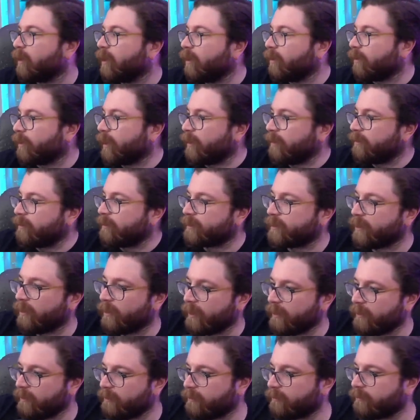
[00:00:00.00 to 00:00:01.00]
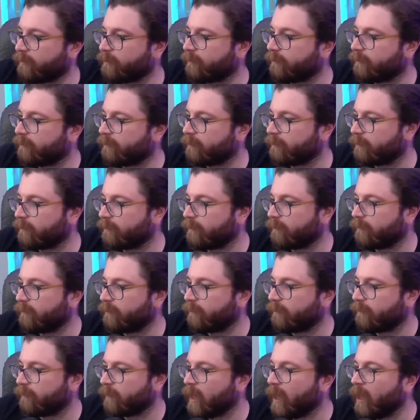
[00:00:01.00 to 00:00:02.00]
Okay, sorry.
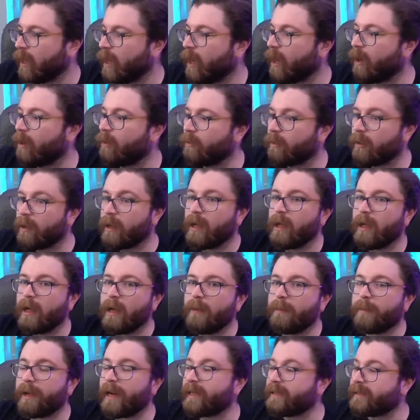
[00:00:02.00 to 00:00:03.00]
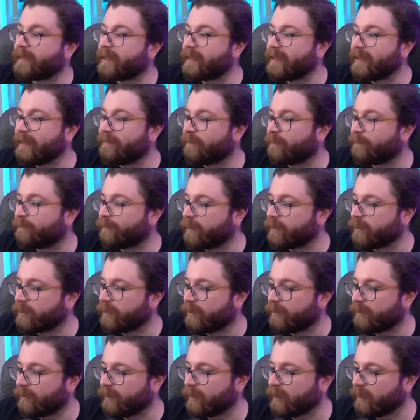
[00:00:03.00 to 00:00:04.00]
Oh, but I didn't even finish
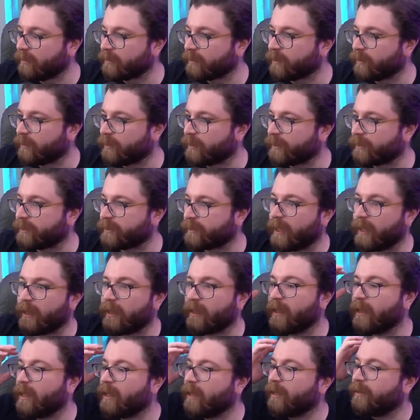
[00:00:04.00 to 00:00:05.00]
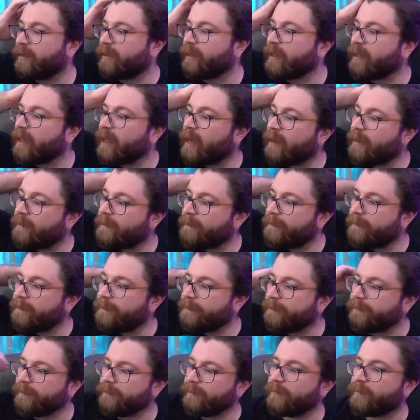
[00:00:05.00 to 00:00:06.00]
the thing that I was going to say. The
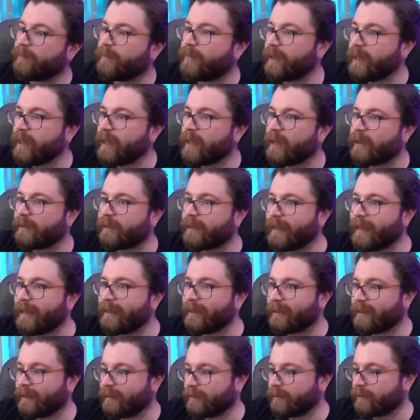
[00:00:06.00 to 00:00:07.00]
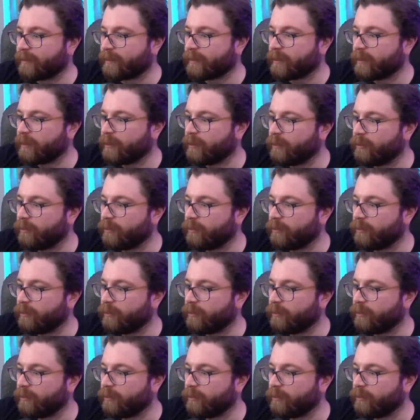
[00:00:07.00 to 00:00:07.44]
Incans